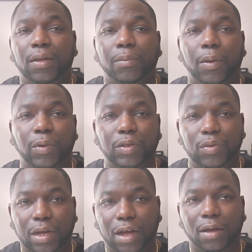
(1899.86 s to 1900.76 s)
But when
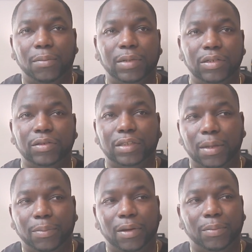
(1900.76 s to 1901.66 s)
you come and you
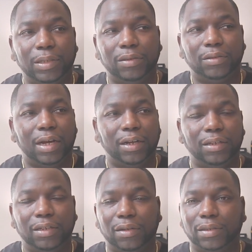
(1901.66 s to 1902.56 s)
step up and you try
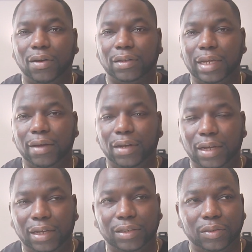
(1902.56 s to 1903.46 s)
to, talk down to
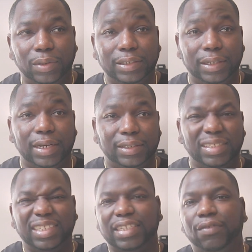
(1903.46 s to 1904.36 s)
us or to say that
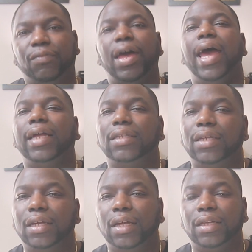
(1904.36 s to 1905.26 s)
this is
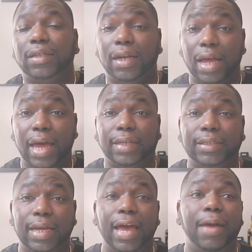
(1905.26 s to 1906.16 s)
fact, that it
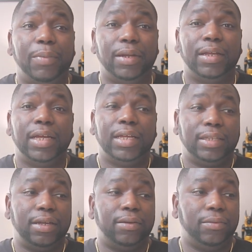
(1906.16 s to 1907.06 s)
actually happened,
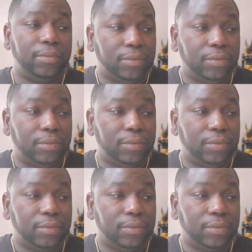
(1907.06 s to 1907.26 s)
then,